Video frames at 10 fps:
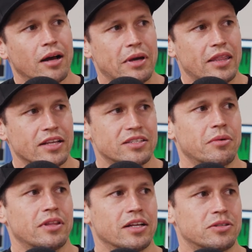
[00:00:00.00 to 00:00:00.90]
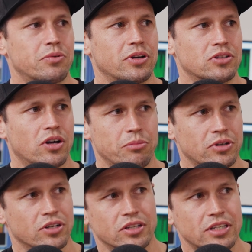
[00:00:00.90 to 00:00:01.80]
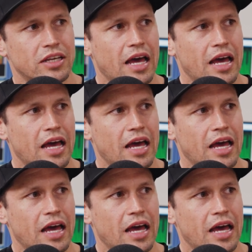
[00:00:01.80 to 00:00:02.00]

And that's something that's pretty exciting, because I see